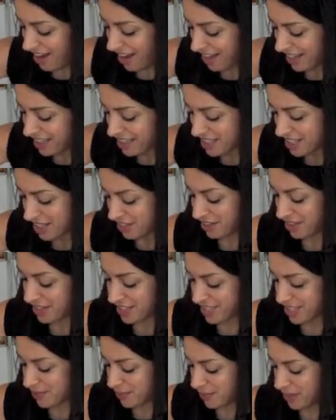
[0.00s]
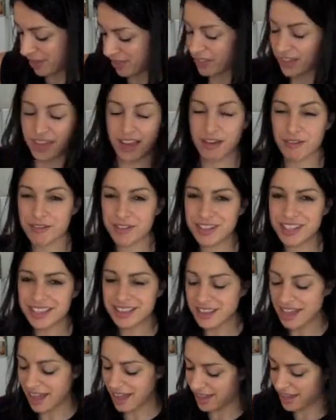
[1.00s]
consider this the real thing. I really
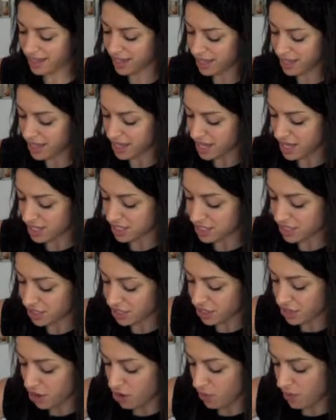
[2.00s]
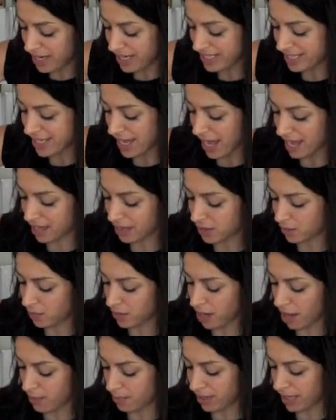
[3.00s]
like to know exactly what
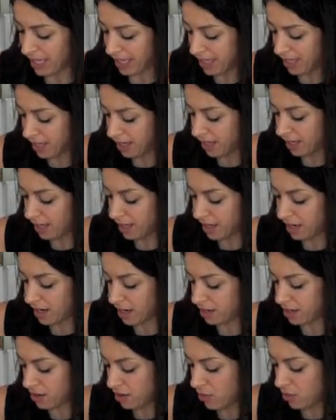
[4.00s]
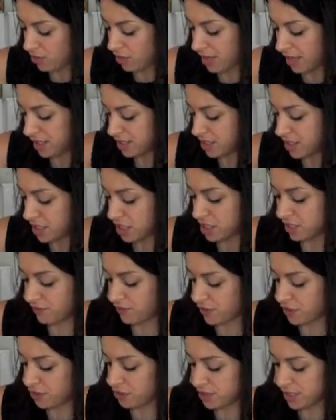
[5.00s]
I'm eating, and I know that it's just a
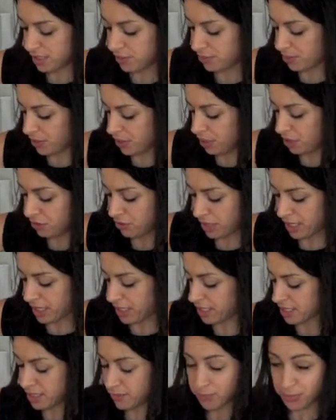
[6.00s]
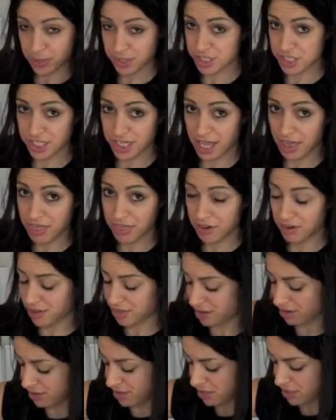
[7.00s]
few simple ingredients put together, and
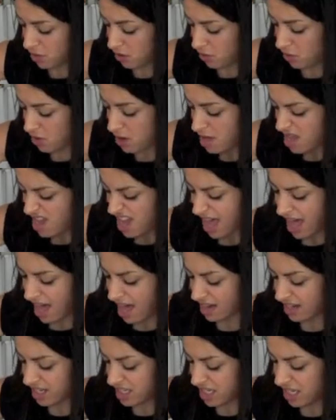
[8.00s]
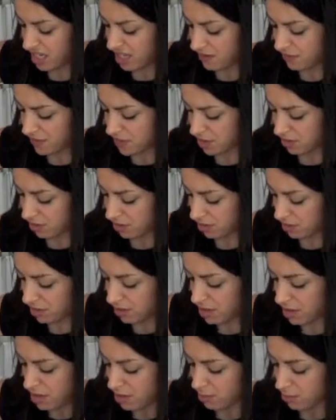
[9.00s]
there's no additives or
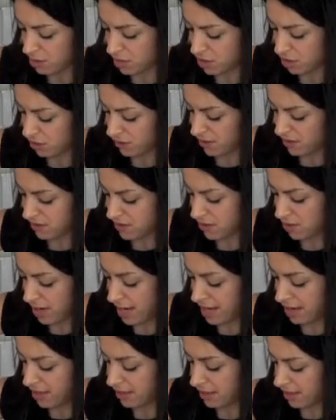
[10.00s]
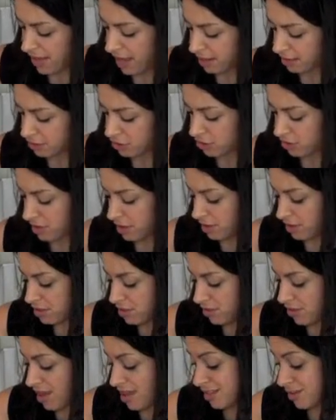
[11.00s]
preservatives or anything extra in there.
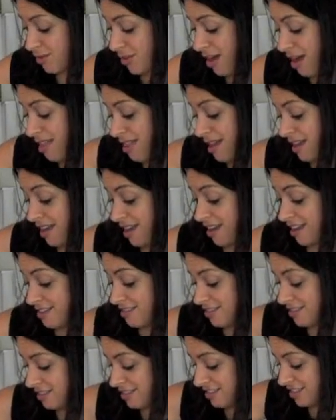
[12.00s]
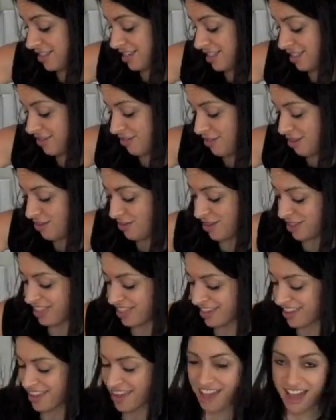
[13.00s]
So that's why I like it, and there's nothing wrong with
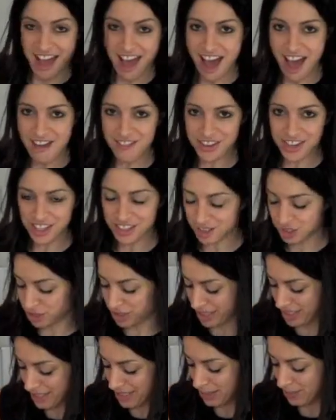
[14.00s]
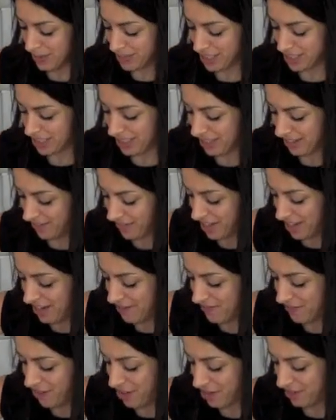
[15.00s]
having a treat, especially if it
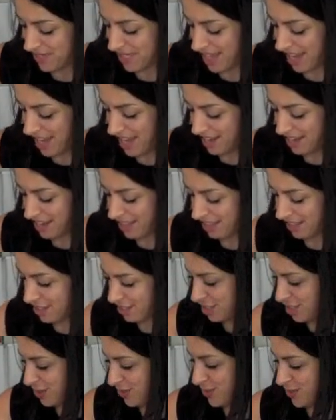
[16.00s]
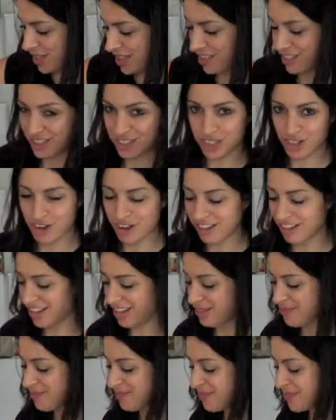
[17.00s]
involves anything to do with
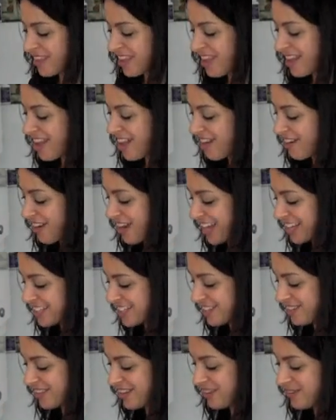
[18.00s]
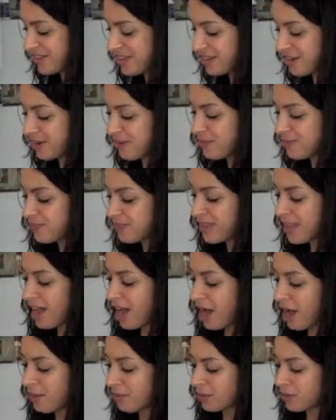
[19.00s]
chocolate. Okay, so there we go.
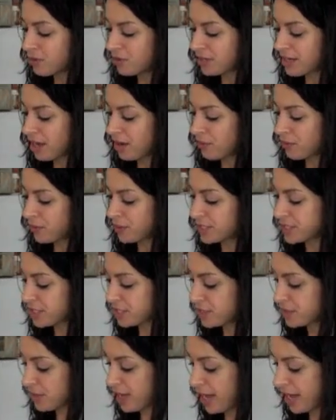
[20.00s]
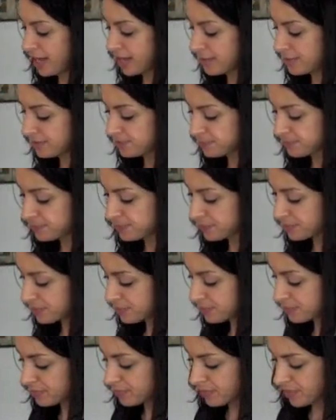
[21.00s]
I'm now going to add
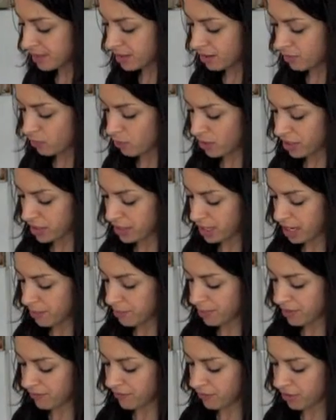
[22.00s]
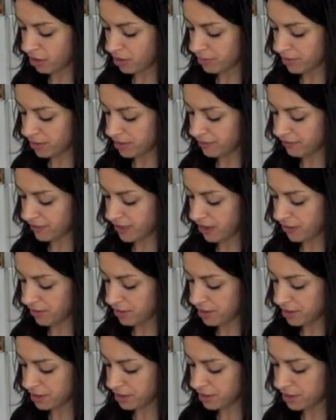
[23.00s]
1 cup of almond
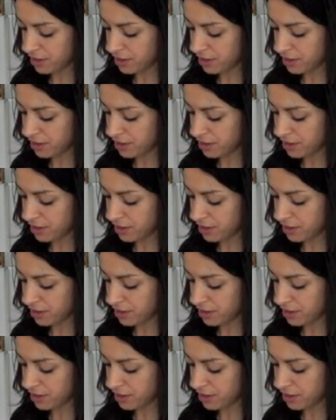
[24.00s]
flour.